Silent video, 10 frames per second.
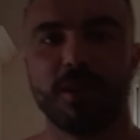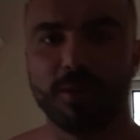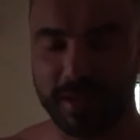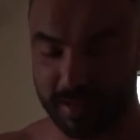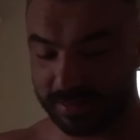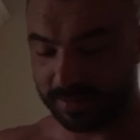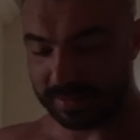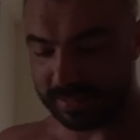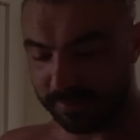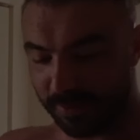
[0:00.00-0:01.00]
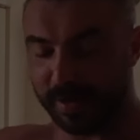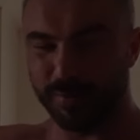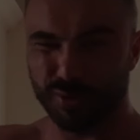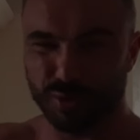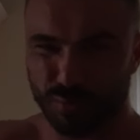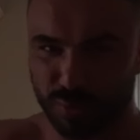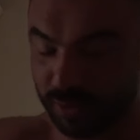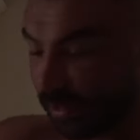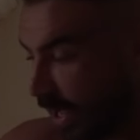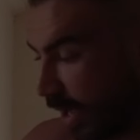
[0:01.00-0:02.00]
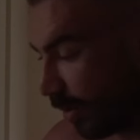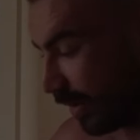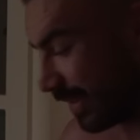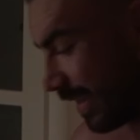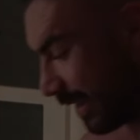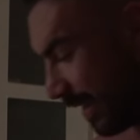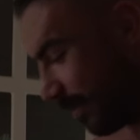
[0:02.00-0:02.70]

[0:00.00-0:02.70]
Okay, so this is for anyone who's wondering how exactly I